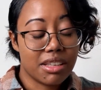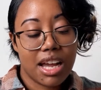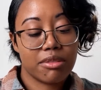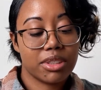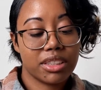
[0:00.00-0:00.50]

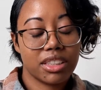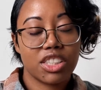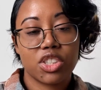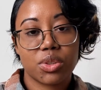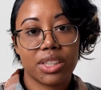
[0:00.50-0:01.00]
I really
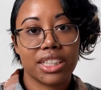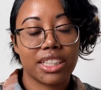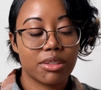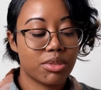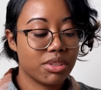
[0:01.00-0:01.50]
enjoyed it.
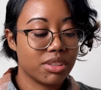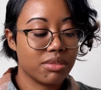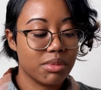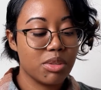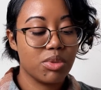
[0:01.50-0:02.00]
It was
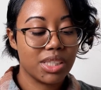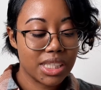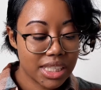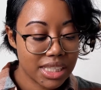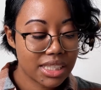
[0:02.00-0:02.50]
an
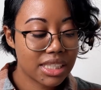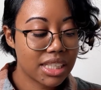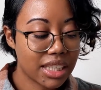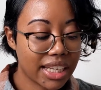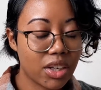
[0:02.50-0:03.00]
easy,
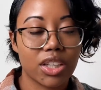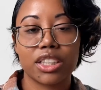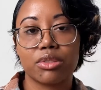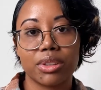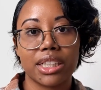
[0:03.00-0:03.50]

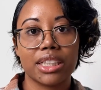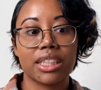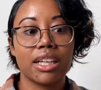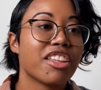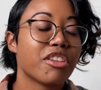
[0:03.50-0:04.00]
lighthearted read.
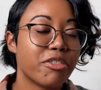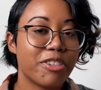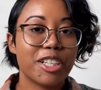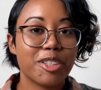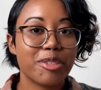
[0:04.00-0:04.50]
The
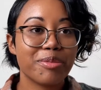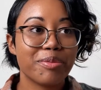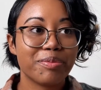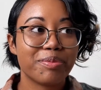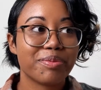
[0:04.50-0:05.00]

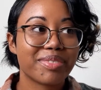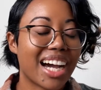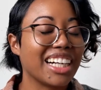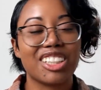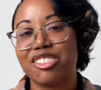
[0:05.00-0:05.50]
film,
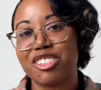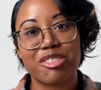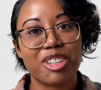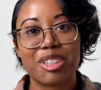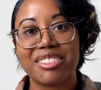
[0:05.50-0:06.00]
I love the
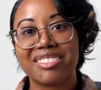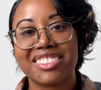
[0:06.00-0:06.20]
film.